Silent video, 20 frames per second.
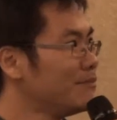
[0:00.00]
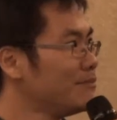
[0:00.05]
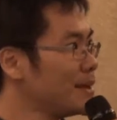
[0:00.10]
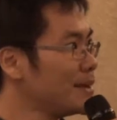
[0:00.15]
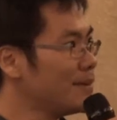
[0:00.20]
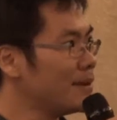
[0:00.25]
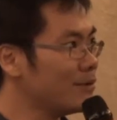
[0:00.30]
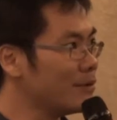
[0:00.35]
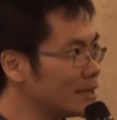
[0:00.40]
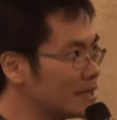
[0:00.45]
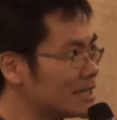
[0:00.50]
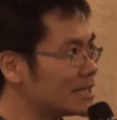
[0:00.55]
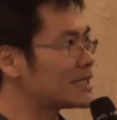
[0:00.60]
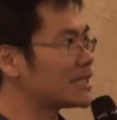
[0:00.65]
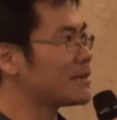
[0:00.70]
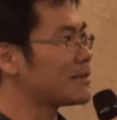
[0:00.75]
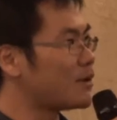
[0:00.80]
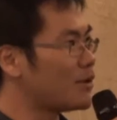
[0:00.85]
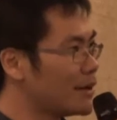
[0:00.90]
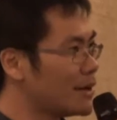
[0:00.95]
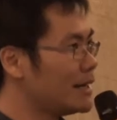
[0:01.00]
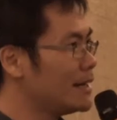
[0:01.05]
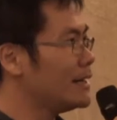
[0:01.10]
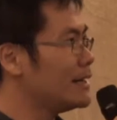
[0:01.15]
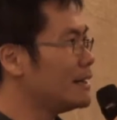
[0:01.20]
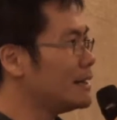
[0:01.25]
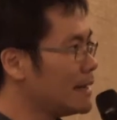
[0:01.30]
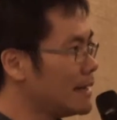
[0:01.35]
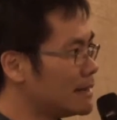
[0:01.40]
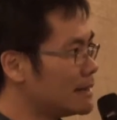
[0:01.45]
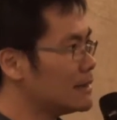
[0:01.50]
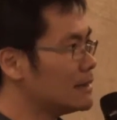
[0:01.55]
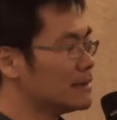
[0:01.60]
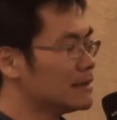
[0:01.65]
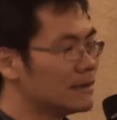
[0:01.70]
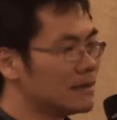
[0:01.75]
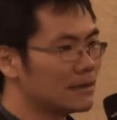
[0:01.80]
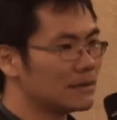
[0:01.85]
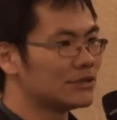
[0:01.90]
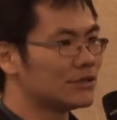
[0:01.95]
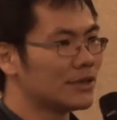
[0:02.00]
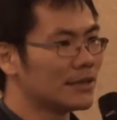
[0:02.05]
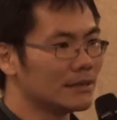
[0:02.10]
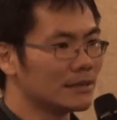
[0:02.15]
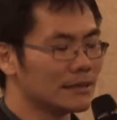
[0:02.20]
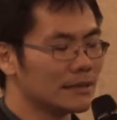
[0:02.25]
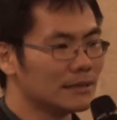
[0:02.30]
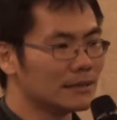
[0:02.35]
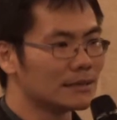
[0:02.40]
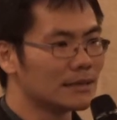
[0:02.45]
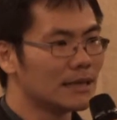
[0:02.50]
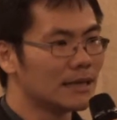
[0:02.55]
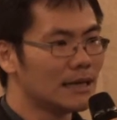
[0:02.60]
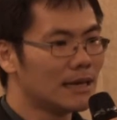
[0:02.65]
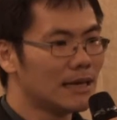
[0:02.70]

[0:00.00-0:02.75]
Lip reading: People will just keep going and share the things.